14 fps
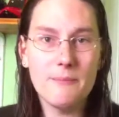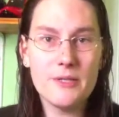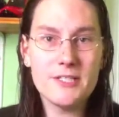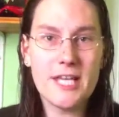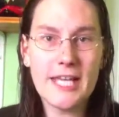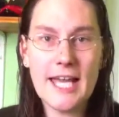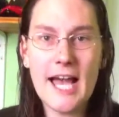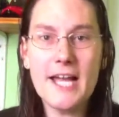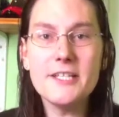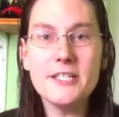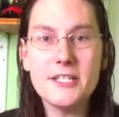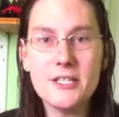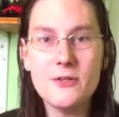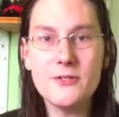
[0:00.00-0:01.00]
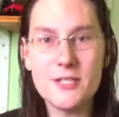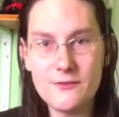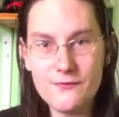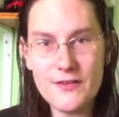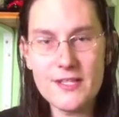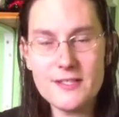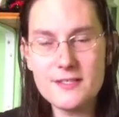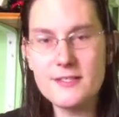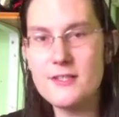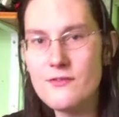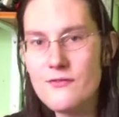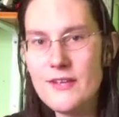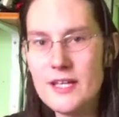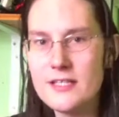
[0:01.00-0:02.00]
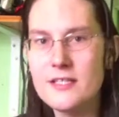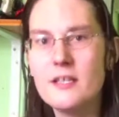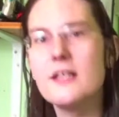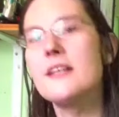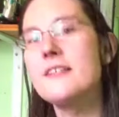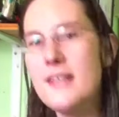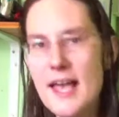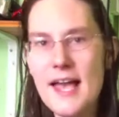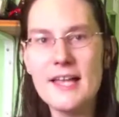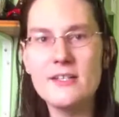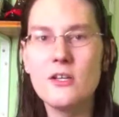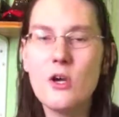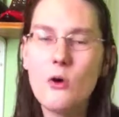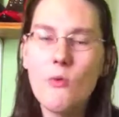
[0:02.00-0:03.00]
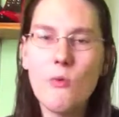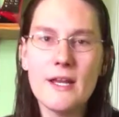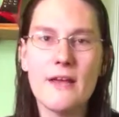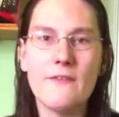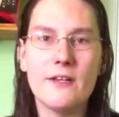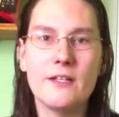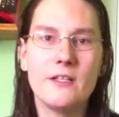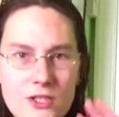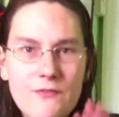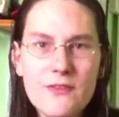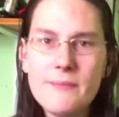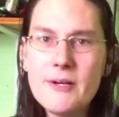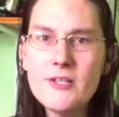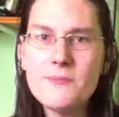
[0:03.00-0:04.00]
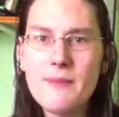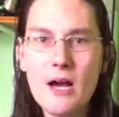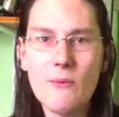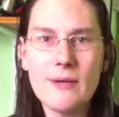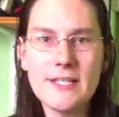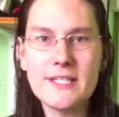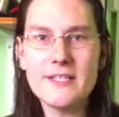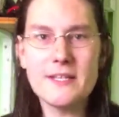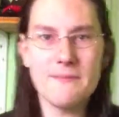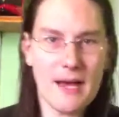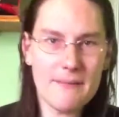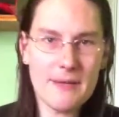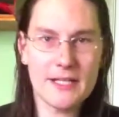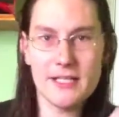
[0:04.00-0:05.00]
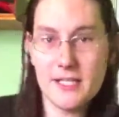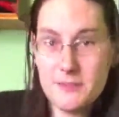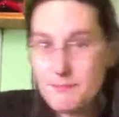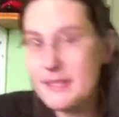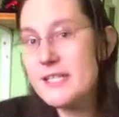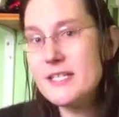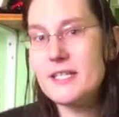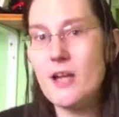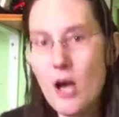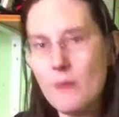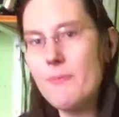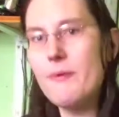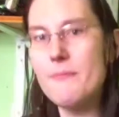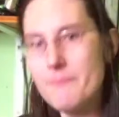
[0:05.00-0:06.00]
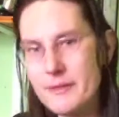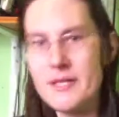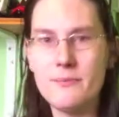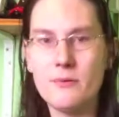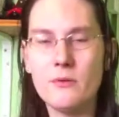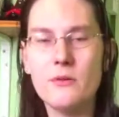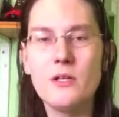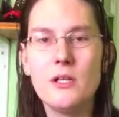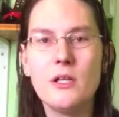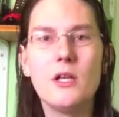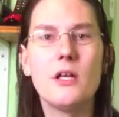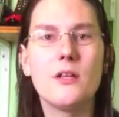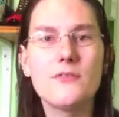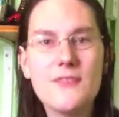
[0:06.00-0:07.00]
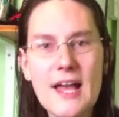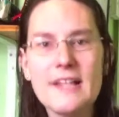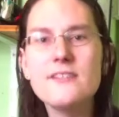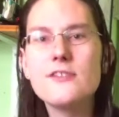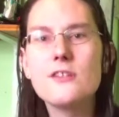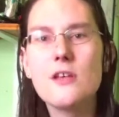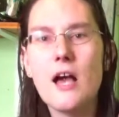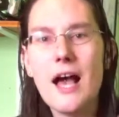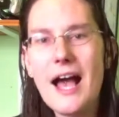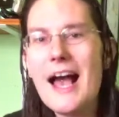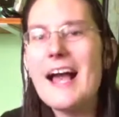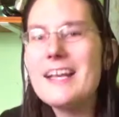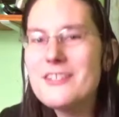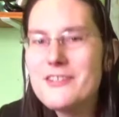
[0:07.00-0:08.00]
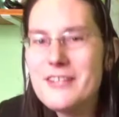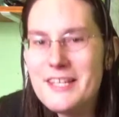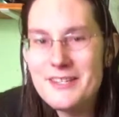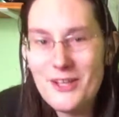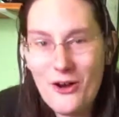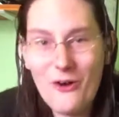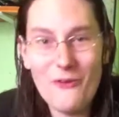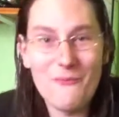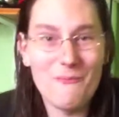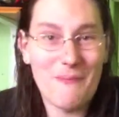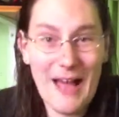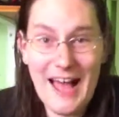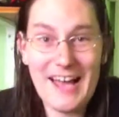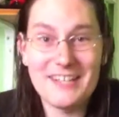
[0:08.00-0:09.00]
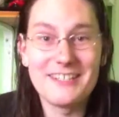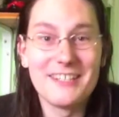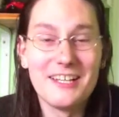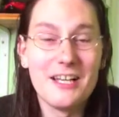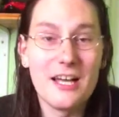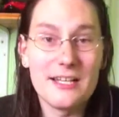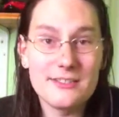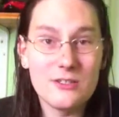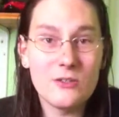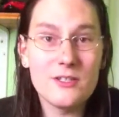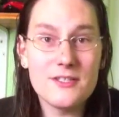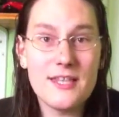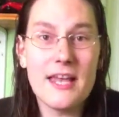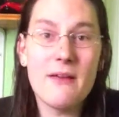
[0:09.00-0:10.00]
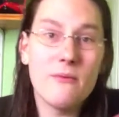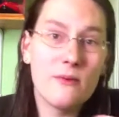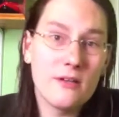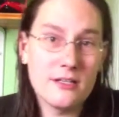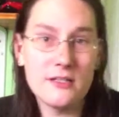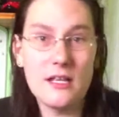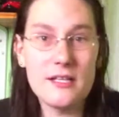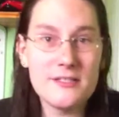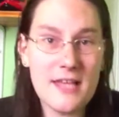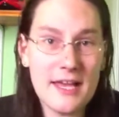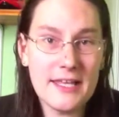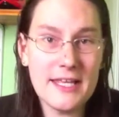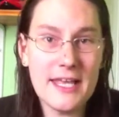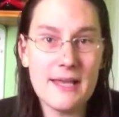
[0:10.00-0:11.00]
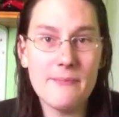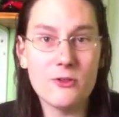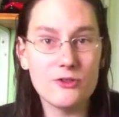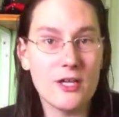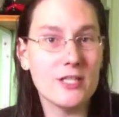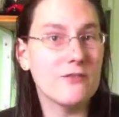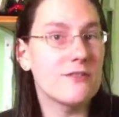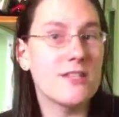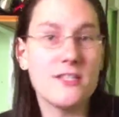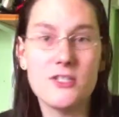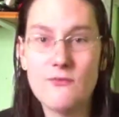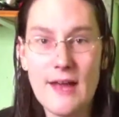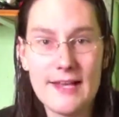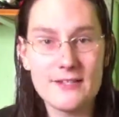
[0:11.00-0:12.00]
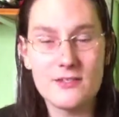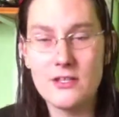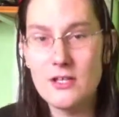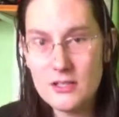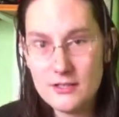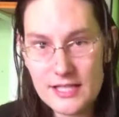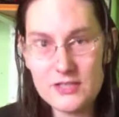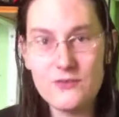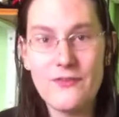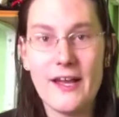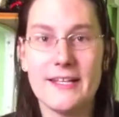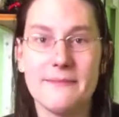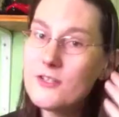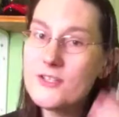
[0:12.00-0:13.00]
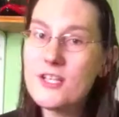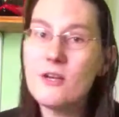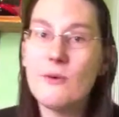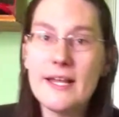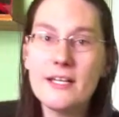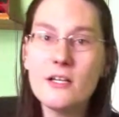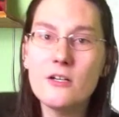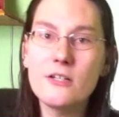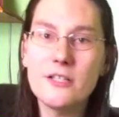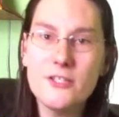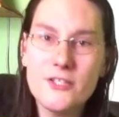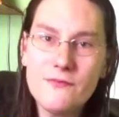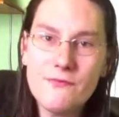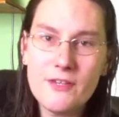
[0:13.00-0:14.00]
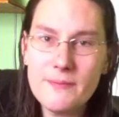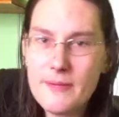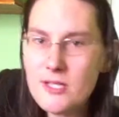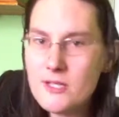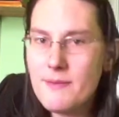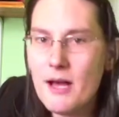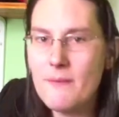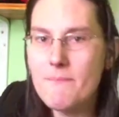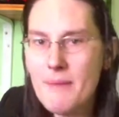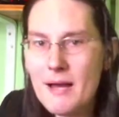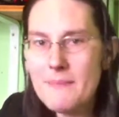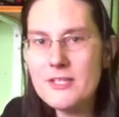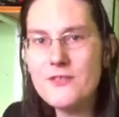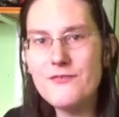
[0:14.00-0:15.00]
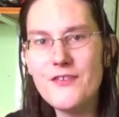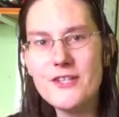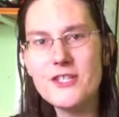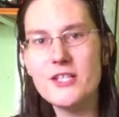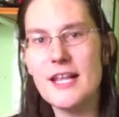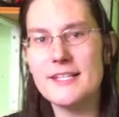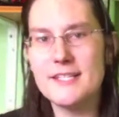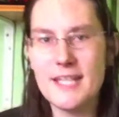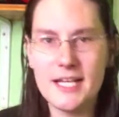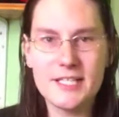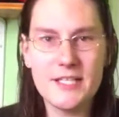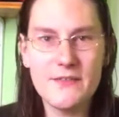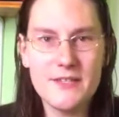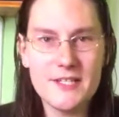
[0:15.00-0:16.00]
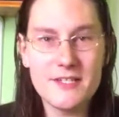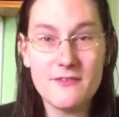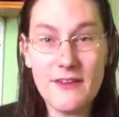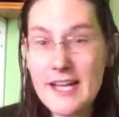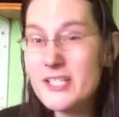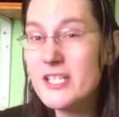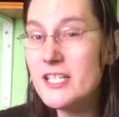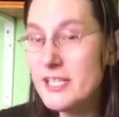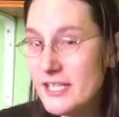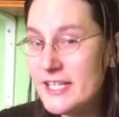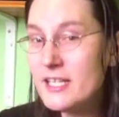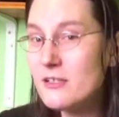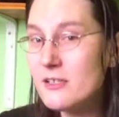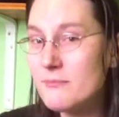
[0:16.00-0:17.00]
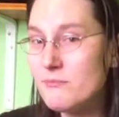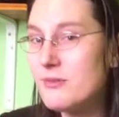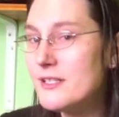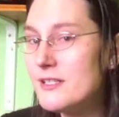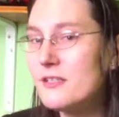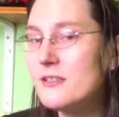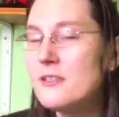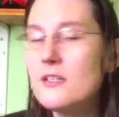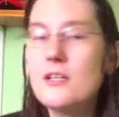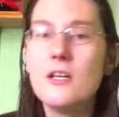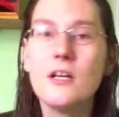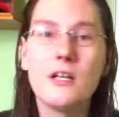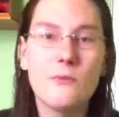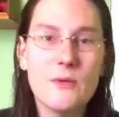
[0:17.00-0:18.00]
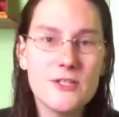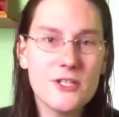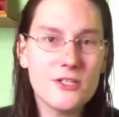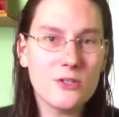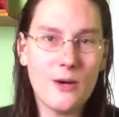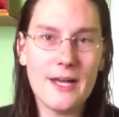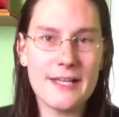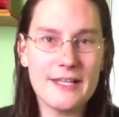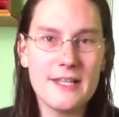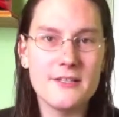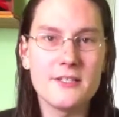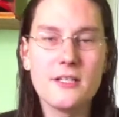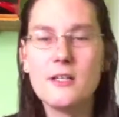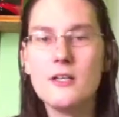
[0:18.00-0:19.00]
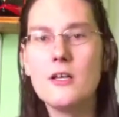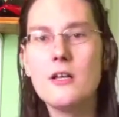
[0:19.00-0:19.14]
But he can use his fists, his feet, his head, whatever. So, for the most part, when you see Batman and he's beating up on people, that's actually not bad. As long as they were attacking him or trying to resist arrest, that's fine. So, in conclusion, for the most part, Batman's vigilante activities are actually legal in Britain, which is quite good.